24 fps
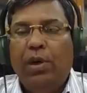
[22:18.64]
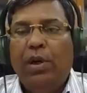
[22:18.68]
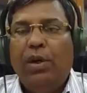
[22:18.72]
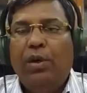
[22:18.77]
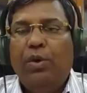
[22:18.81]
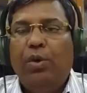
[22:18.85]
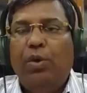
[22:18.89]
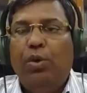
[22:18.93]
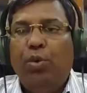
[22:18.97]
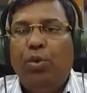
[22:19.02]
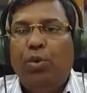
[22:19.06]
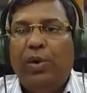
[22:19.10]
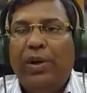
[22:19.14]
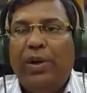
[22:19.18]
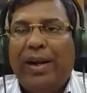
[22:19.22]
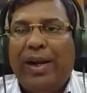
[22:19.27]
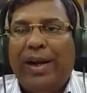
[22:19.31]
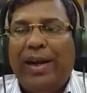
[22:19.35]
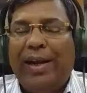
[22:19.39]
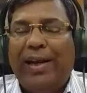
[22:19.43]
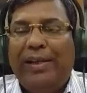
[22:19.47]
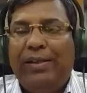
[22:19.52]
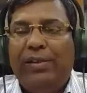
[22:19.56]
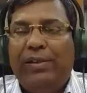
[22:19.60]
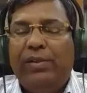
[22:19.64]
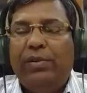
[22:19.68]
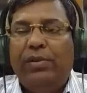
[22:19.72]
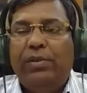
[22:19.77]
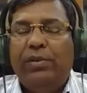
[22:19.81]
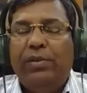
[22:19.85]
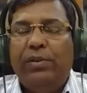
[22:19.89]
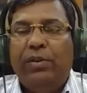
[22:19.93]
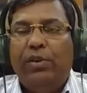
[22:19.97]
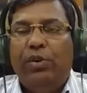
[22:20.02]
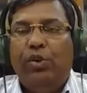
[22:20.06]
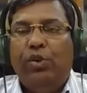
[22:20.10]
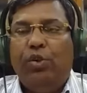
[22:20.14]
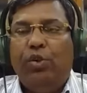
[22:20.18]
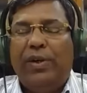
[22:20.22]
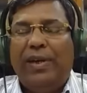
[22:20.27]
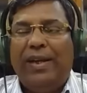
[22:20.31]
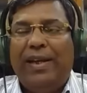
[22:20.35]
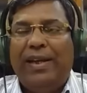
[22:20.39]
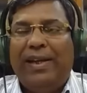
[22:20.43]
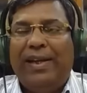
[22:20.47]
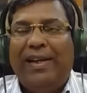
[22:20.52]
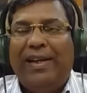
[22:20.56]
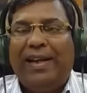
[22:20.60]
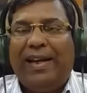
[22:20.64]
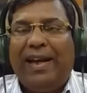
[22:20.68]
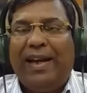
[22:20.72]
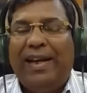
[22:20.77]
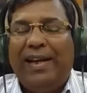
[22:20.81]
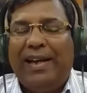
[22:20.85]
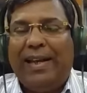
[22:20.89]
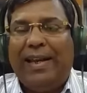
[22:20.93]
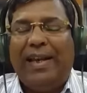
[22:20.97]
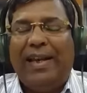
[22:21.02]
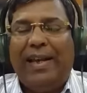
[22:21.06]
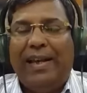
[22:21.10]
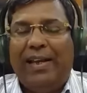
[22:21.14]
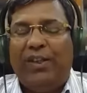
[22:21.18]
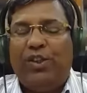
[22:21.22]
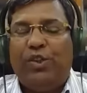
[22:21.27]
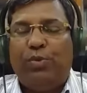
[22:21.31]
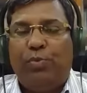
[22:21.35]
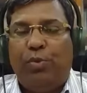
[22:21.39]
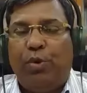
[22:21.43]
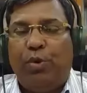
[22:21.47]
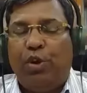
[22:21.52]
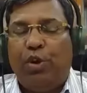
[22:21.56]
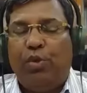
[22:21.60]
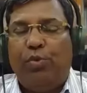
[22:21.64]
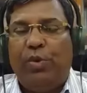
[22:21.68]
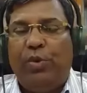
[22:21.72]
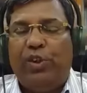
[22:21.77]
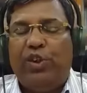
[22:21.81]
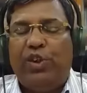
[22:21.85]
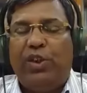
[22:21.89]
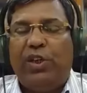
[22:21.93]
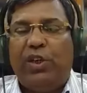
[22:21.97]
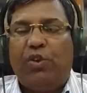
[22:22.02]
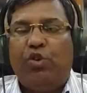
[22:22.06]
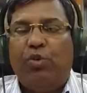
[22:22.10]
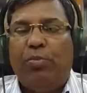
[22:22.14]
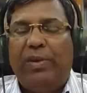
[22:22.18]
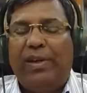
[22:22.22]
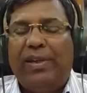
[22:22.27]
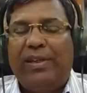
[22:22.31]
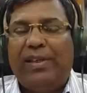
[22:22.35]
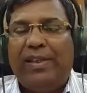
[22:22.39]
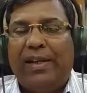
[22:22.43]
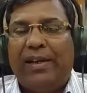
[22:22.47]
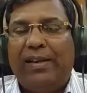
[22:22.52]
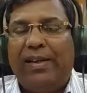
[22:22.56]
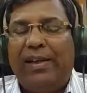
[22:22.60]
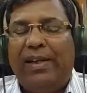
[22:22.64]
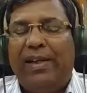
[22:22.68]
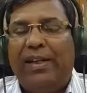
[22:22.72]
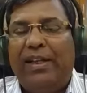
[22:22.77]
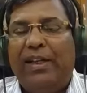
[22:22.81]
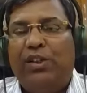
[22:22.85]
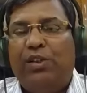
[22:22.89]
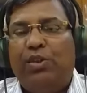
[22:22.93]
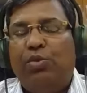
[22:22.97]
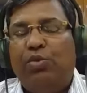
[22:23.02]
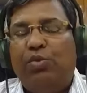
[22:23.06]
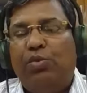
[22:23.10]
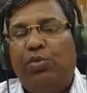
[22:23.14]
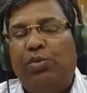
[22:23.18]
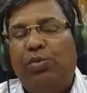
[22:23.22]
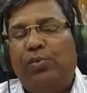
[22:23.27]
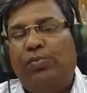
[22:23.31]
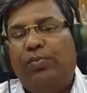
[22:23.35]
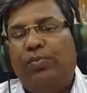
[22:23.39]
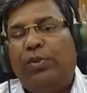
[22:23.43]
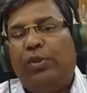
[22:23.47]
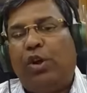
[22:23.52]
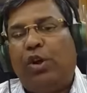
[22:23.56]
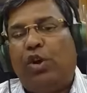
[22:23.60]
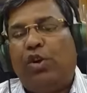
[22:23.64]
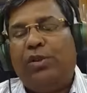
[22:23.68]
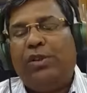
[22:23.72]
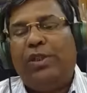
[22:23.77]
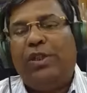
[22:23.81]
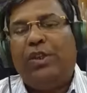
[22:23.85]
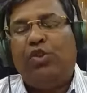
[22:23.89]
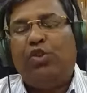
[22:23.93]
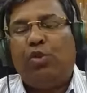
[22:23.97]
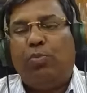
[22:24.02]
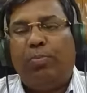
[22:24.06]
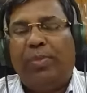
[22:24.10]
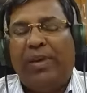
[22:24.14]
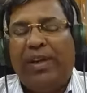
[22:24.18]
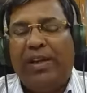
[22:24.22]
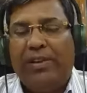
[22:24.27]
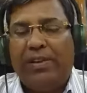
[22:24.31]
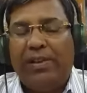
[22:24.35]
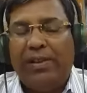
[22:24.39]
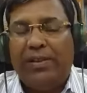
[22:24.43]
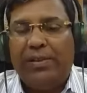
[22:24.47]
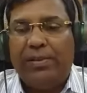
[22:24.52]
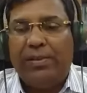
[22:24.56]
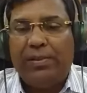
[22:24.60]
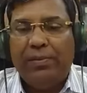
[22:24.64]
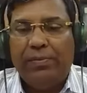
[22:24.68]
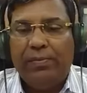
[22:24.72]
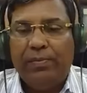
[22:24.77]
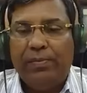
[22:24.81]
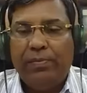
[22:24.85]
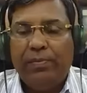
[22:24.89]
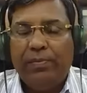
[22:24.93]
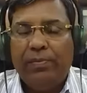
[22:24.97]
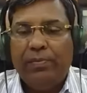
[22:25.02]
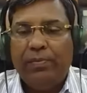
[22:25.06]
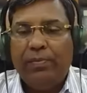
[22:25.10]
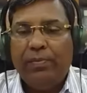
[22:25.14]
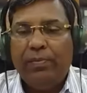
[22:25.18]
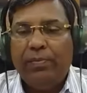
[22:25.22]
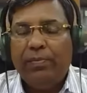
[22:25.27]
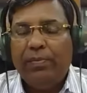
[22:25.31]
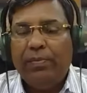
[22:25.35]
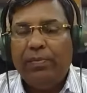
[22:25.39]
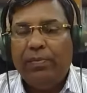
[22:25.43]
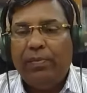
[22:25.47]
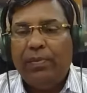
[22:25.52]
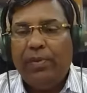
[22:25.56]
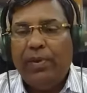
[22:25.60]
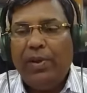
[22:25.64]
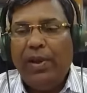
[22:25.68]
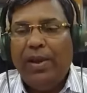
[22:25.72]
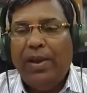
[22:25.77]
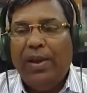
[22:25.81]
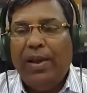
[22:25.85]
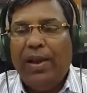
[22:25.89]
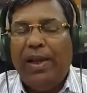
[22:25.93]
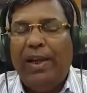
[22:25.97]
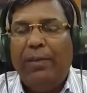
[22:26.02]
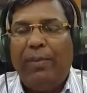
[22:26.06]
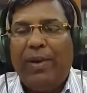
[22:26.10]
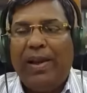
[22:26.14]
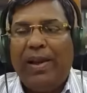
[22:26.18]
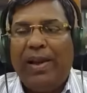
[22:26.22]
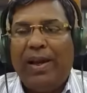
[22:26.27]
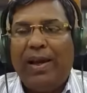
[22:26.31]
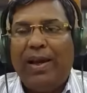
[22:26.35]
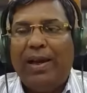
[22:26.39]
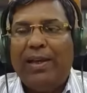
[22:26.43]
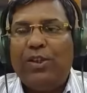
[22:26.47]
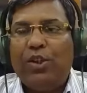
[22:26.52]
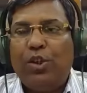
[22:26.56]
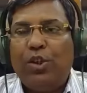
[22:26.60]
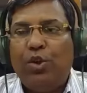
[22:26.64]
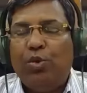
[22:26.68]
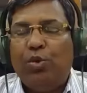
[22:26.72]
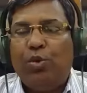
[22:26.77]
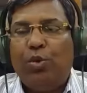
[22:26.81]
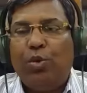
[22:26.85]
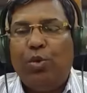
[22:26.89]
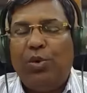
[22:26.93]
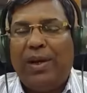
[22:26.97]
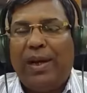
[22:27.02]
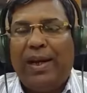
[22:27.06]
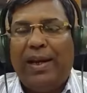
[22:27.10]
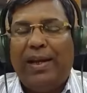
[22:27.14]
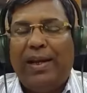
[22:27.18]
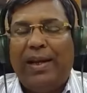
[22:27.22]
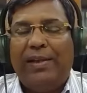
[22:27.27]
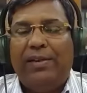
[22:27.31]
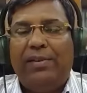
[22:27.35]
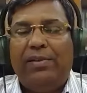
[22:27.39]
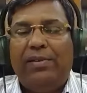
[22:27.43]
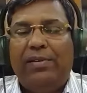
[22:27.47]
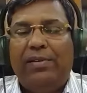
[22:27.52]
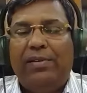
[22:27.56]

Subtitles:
to write your entire case, for which documents are running into thousands of pages, and if I ask you to write